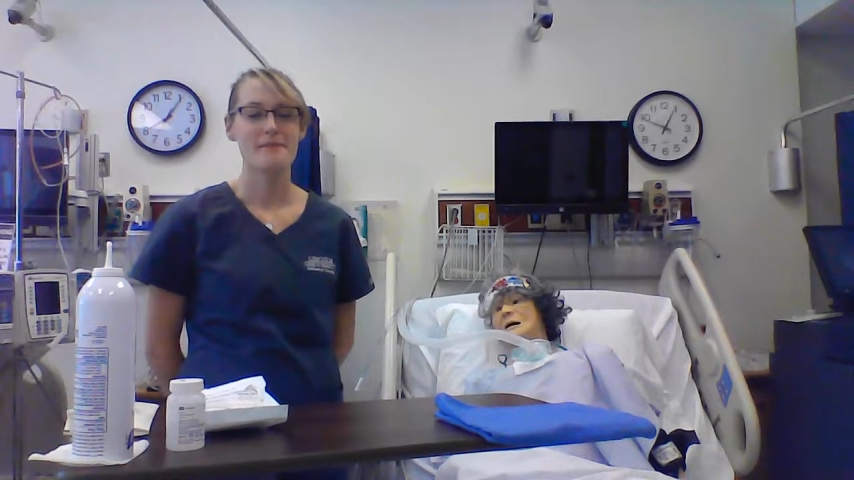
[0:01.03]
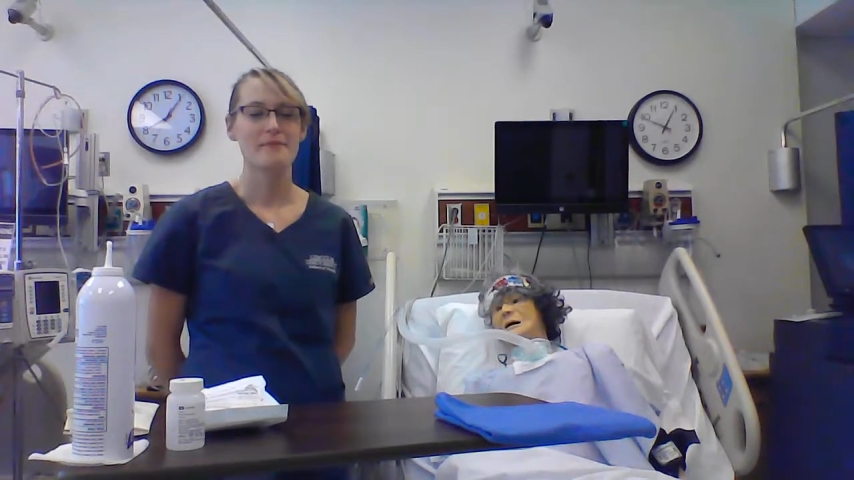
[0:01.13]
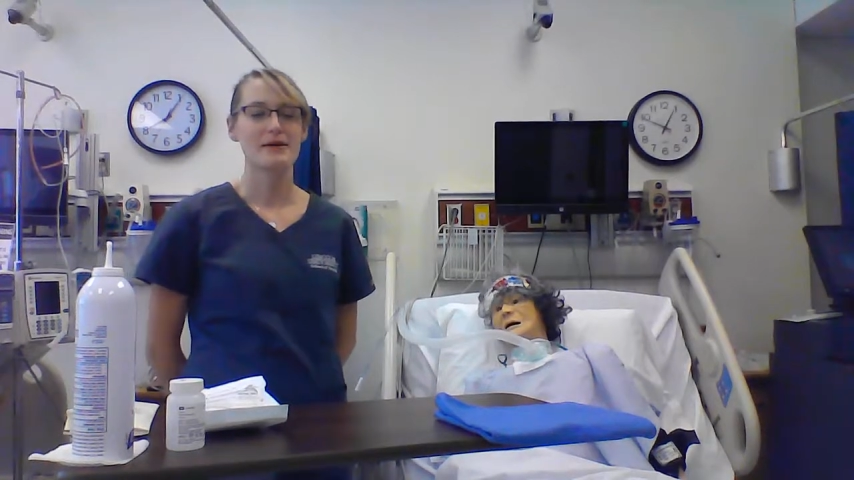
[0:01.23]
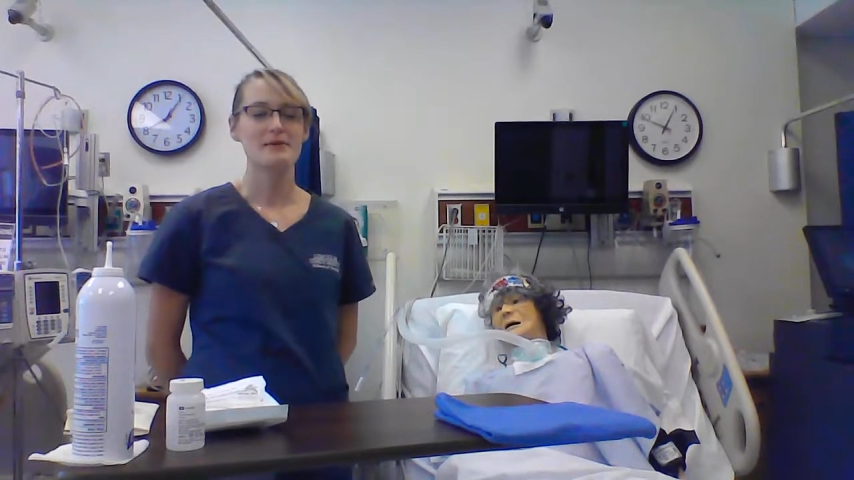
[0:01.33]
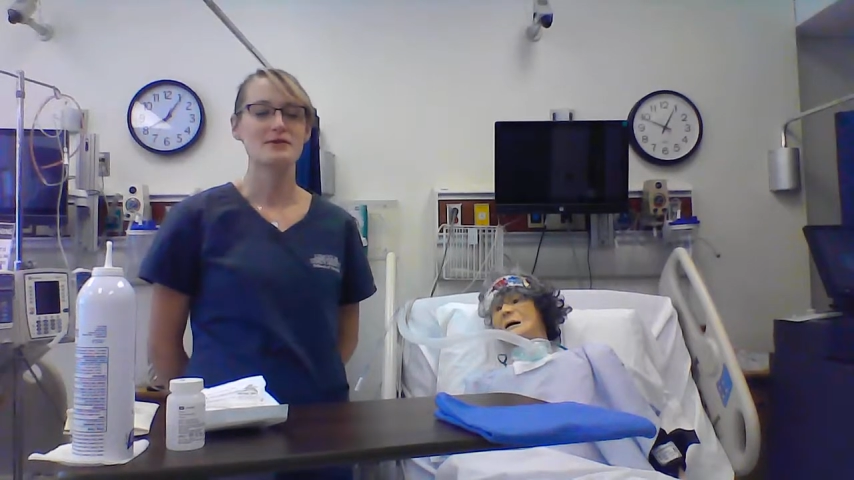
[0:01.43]

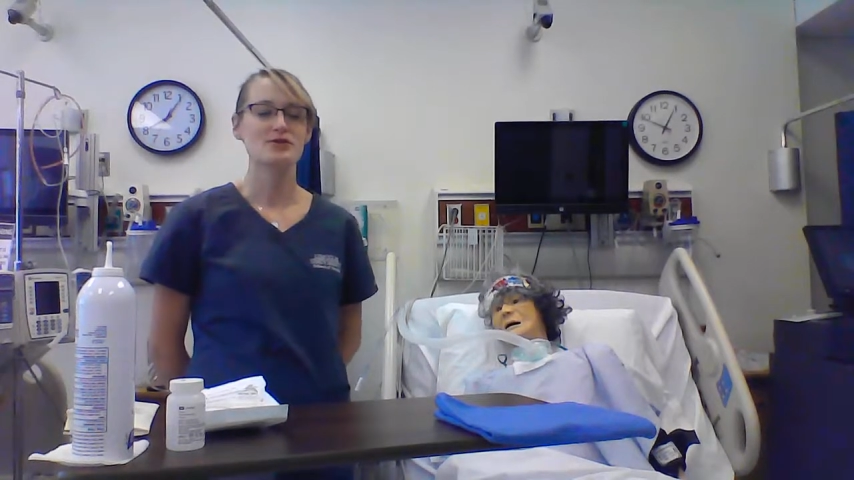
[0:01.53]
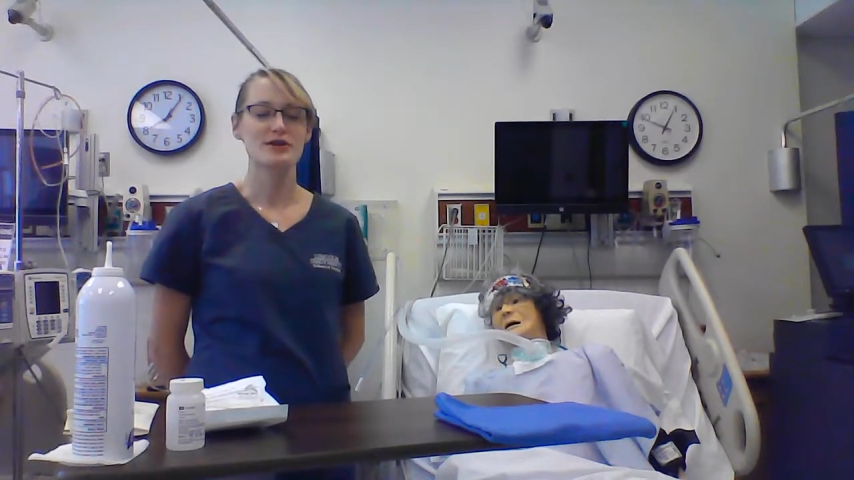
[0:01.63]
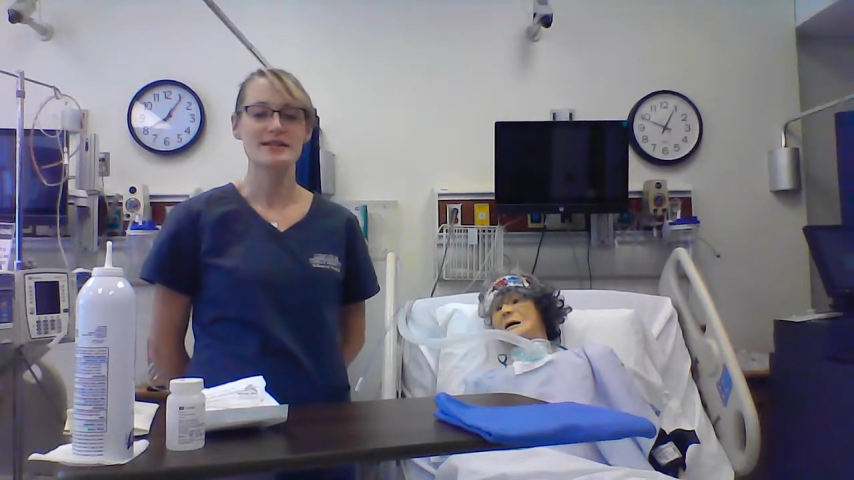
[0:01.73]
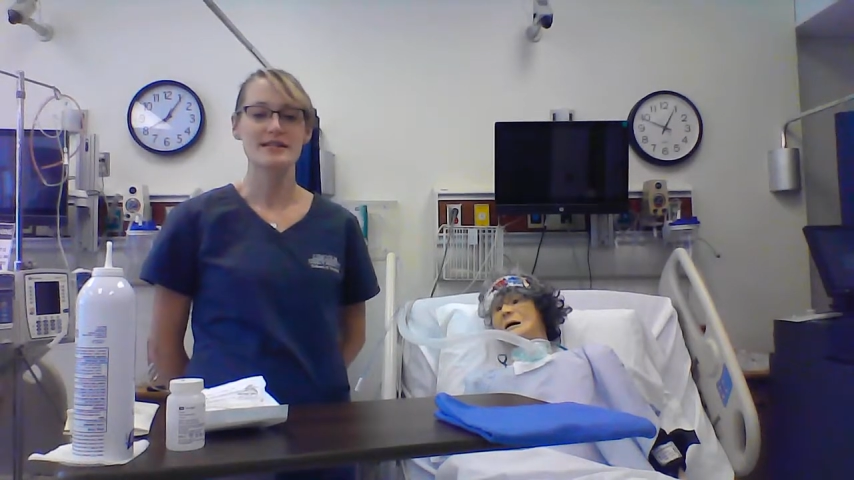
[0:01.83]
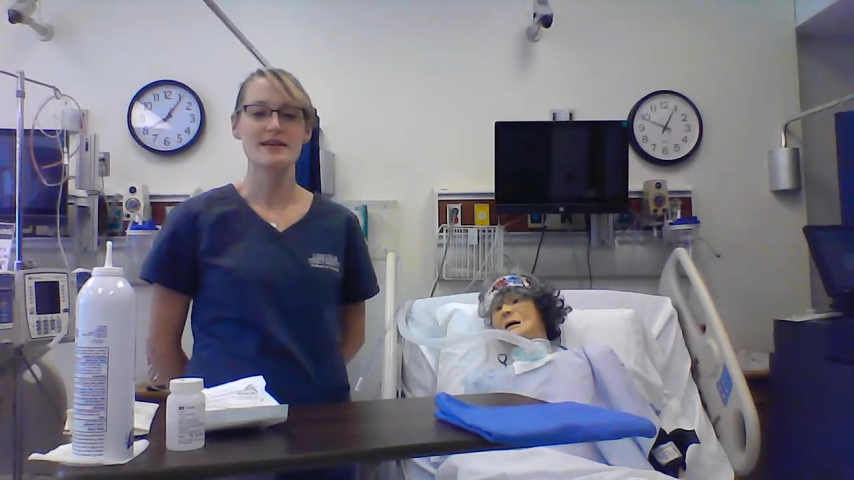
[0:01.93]
My name is
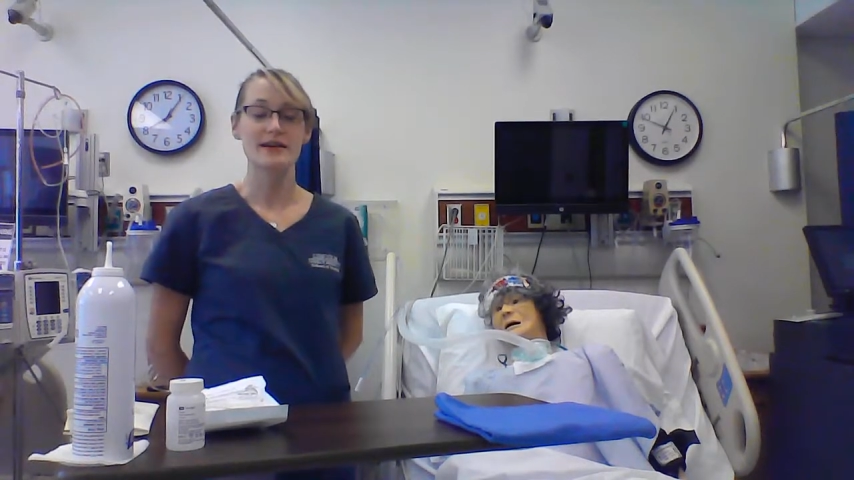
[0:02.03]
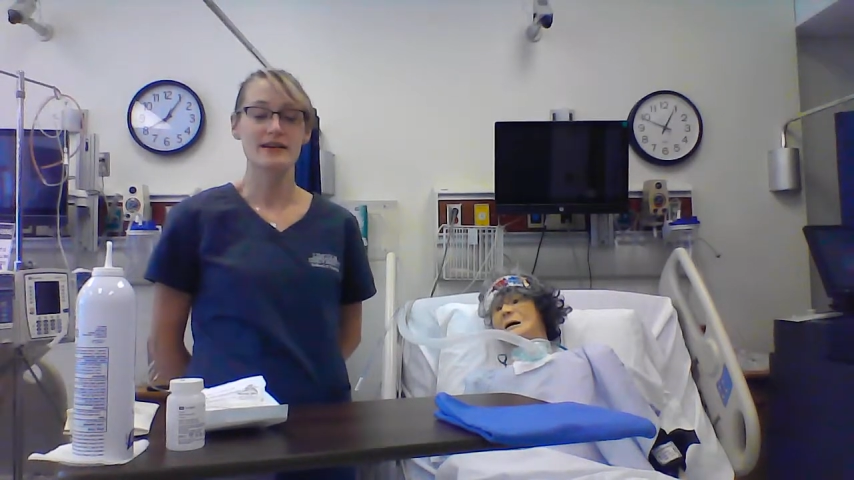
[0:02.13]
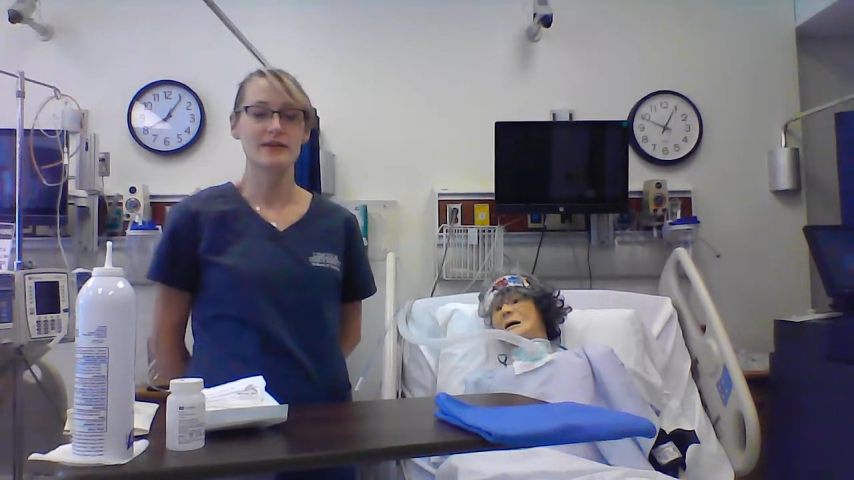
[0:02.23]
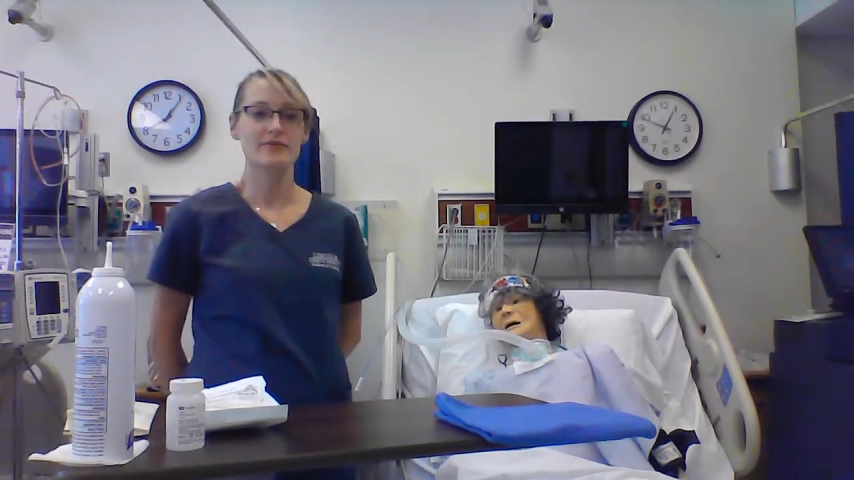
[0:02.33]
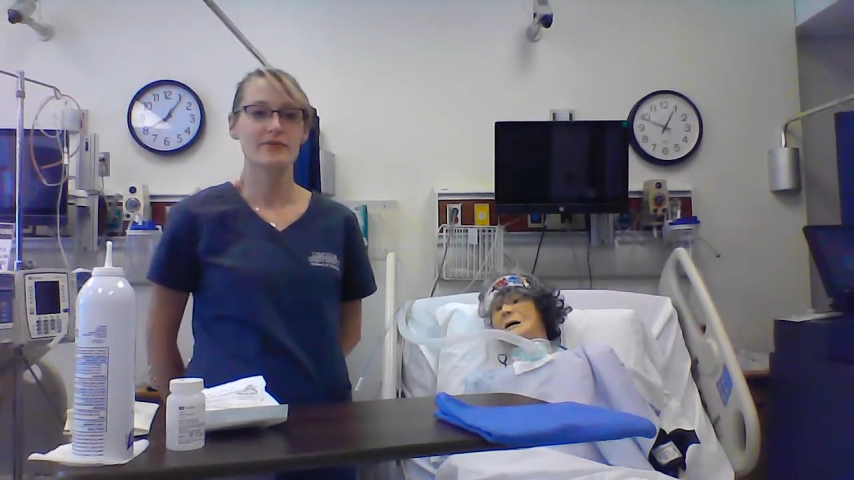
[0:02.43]
Tracy
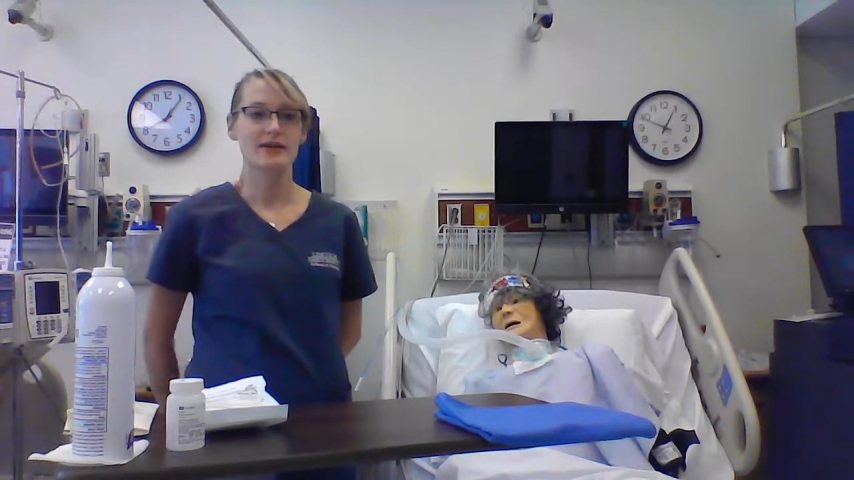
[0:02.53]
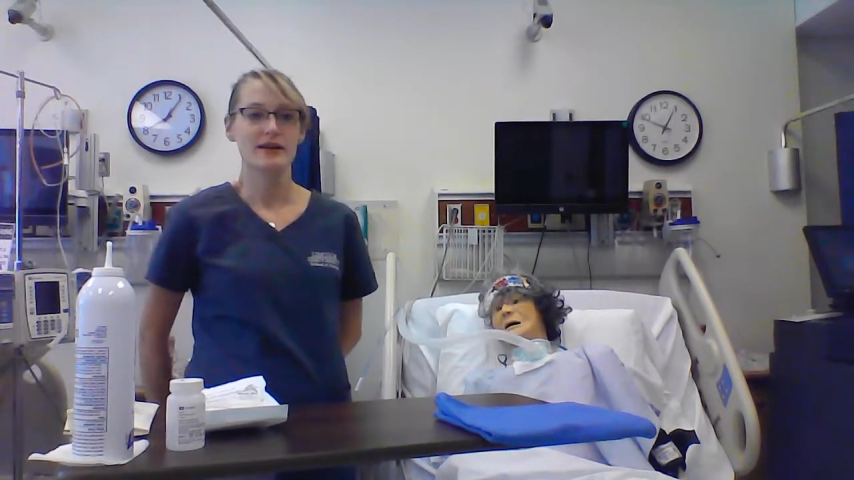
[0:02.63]
Cundit.